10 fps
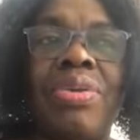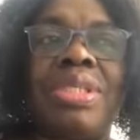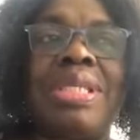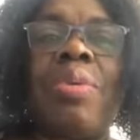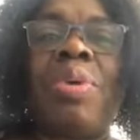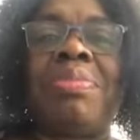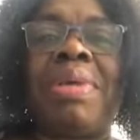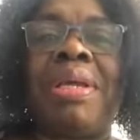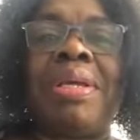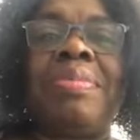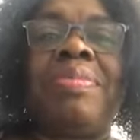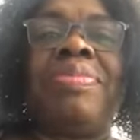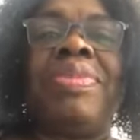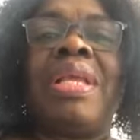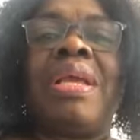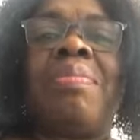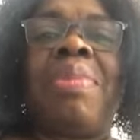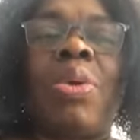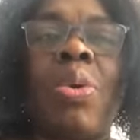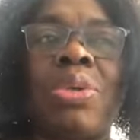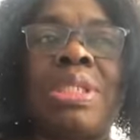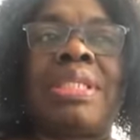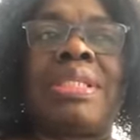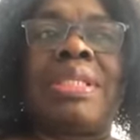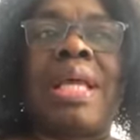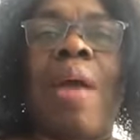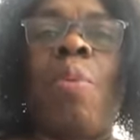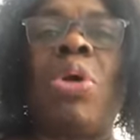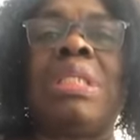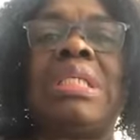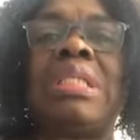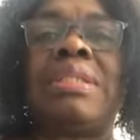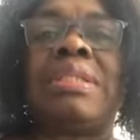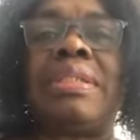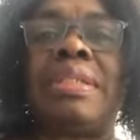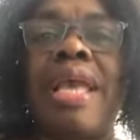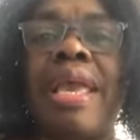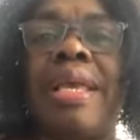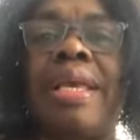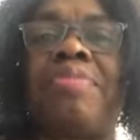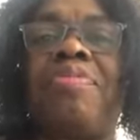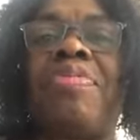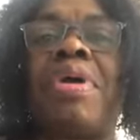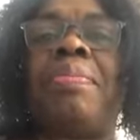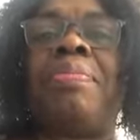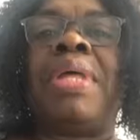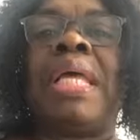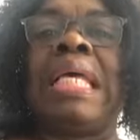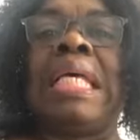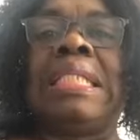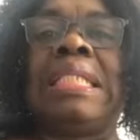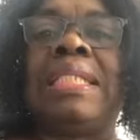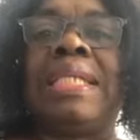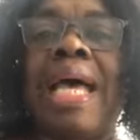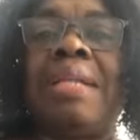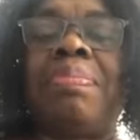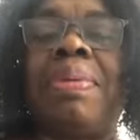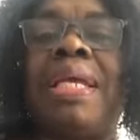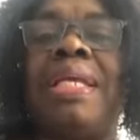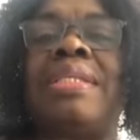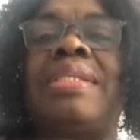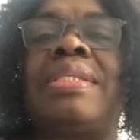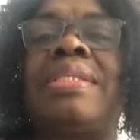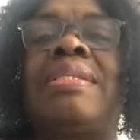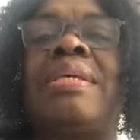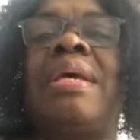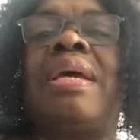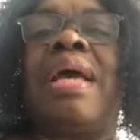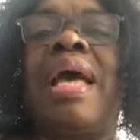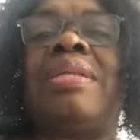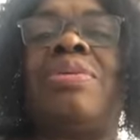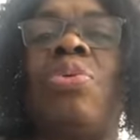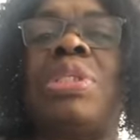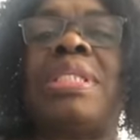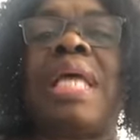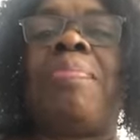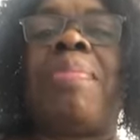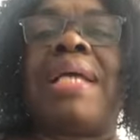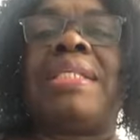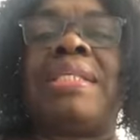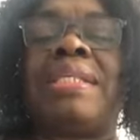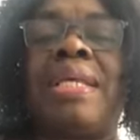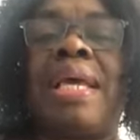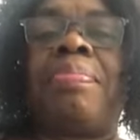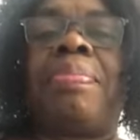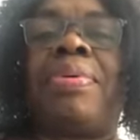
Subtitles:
stay with me, because I want to take it from that place and go step by step